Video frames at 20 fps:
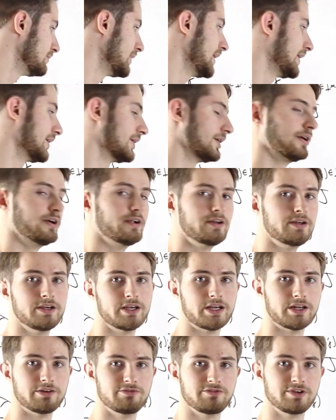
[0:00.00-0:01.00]
pair
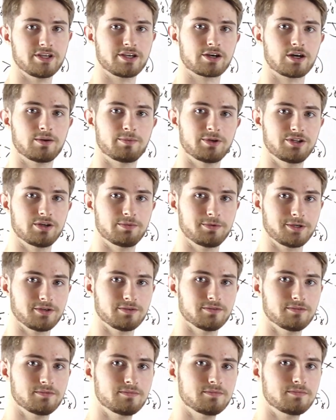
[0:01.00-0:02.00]
in V comma
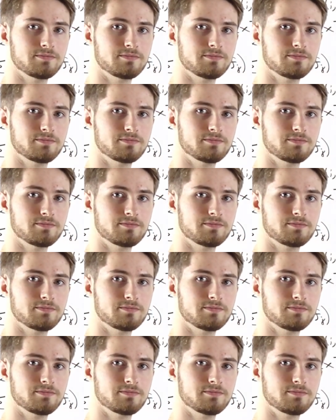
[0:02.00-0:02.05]
W.